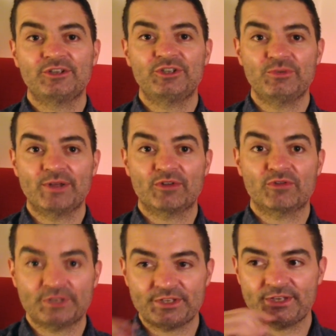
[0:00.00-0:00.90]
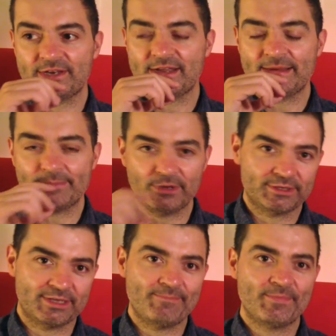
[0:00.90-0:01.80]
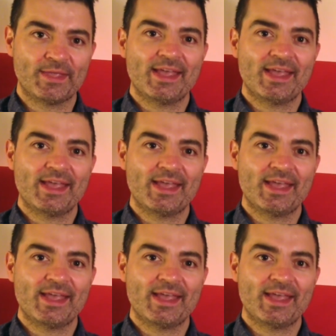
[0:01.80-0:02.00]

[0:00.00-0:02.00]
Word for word: to a Christian and a Muslim